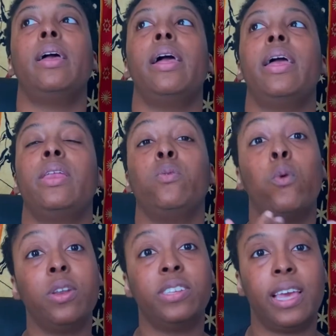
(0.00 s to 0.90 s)
And
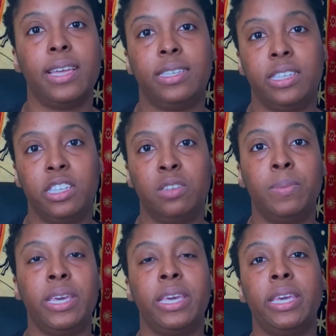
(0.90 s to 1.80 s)
water signs tend to
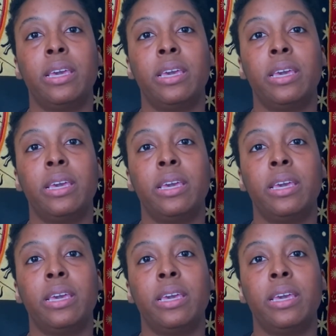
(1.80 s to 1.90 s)
be